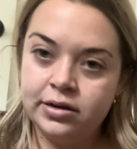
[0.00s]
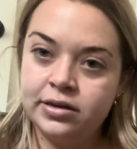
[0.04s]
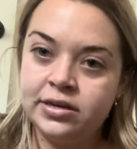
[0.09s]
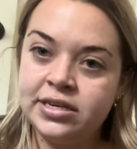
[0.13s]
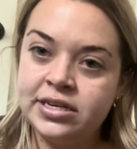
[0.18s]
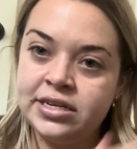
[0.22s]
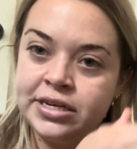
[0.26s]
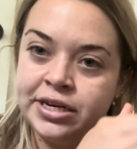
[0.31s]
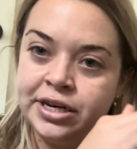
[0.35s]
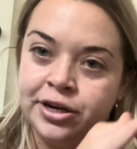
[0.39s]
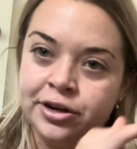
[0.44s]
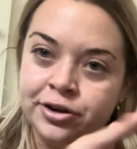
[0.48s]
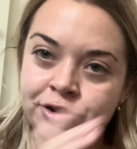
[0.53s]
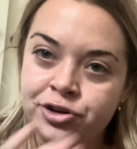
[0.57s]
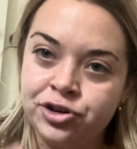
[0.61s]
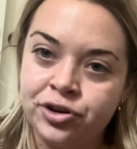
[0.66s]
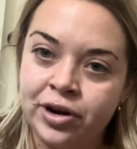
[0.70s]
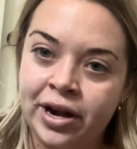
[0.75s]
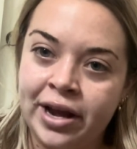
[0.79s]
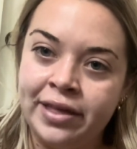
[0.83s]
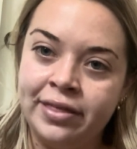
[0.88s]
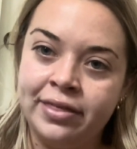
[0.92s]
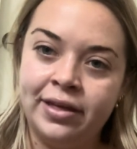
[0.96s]
tier
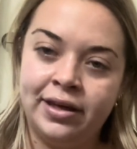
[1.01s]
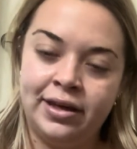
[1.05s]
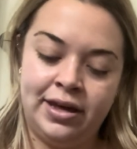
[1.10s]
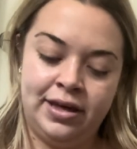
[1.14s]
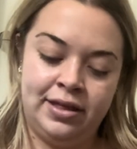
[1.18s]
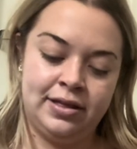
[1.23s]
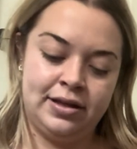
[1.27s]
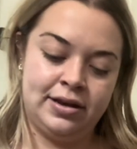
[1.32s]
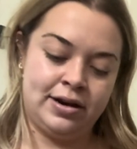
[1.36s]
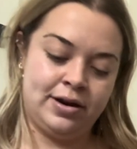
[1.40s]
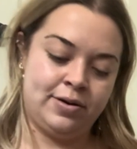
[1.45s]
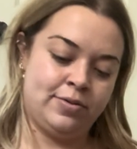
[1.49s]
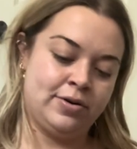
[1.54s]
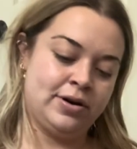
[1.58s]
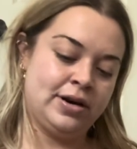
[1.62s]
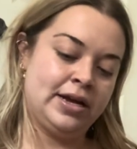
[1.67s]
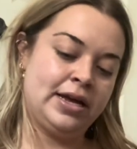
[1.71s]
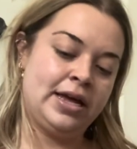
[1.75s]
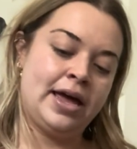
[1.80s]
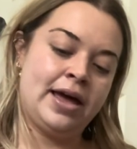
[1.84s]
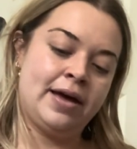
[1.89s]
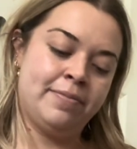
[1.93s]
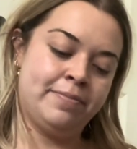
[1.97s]
tray thingy that I want to
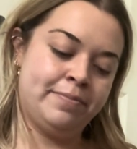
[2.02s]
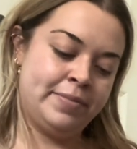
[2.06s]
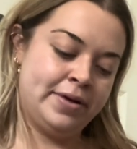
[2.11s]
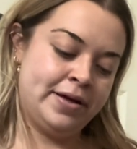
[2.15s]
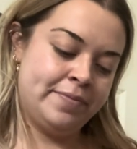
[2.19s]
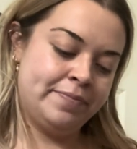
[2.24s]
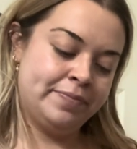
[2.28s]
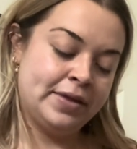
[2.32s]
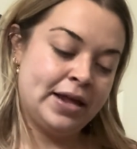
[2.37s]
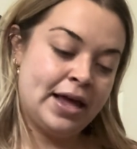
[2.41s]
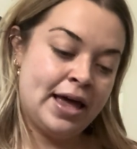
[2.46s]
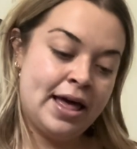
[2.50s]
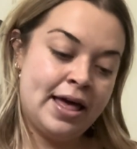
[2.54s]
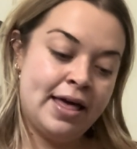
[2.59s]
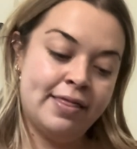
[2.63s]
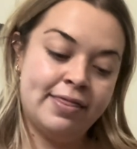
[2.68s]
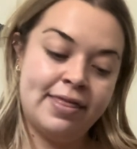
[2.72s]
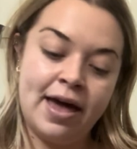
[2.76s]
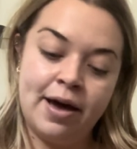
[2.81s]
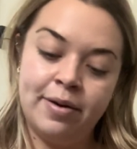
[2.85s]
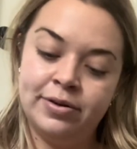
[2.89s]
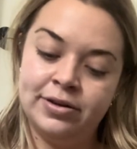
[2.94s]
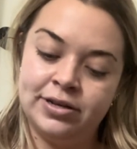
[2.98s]
get. But
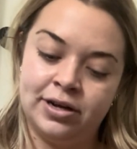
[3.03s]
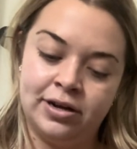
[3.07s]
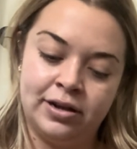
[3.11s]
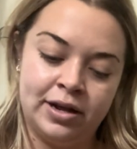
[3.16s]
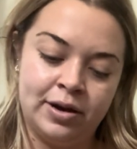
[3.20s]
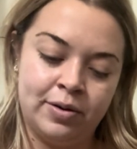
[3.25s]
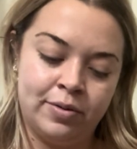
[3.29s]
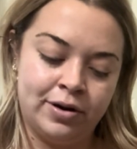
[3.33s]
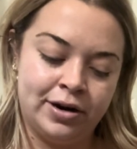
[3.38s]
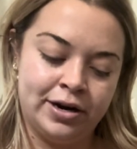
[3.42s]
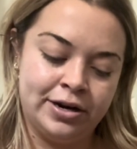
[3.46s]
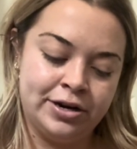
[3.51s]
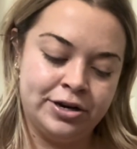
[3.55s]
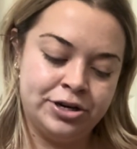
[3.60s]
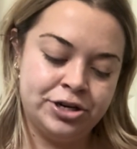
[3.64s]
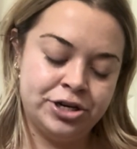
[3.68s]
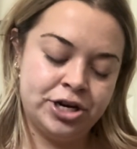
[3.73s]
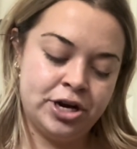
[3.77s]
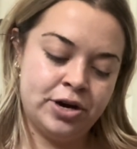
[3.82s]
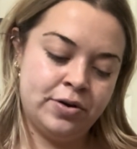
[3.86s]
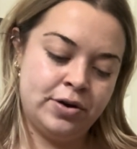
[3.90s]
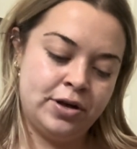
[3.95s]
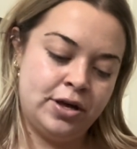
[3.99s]
that was all I wanted to
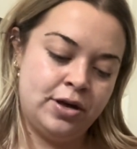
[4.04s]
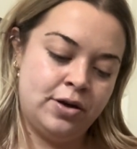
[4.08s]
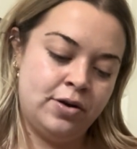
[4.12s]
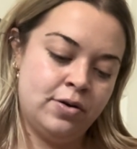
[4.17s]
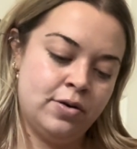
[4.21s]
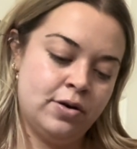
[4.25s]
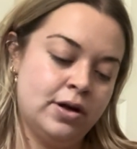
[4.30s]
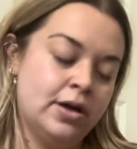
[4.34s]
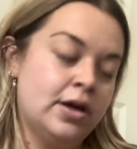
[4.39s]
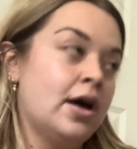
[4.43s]
show you.